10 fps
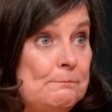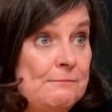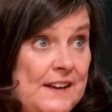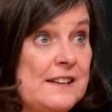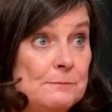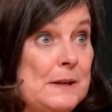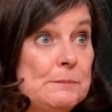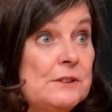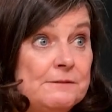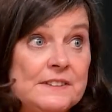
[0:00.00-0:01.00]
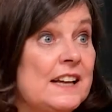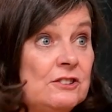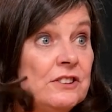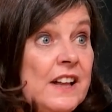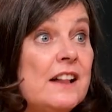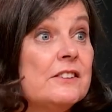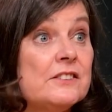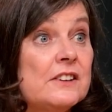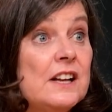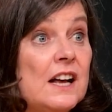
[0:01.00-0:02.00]
fix people's financial
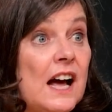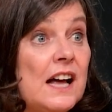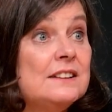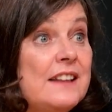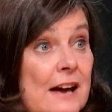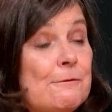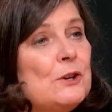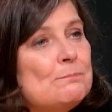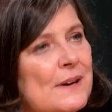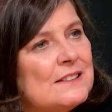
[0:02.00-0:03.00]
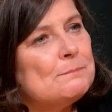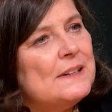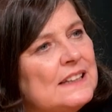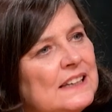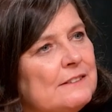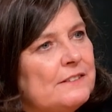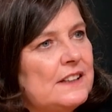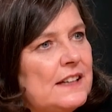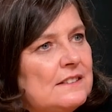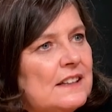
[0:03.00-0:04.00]
health. And therefore you must believe in
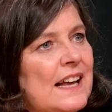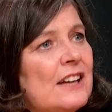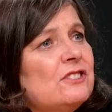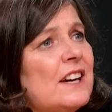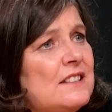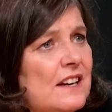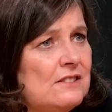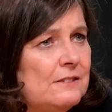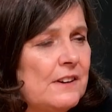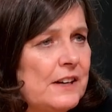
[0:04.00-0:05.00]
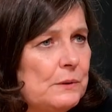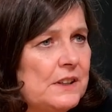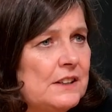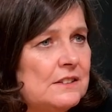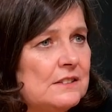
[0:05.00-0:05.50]
it and actually identify with it.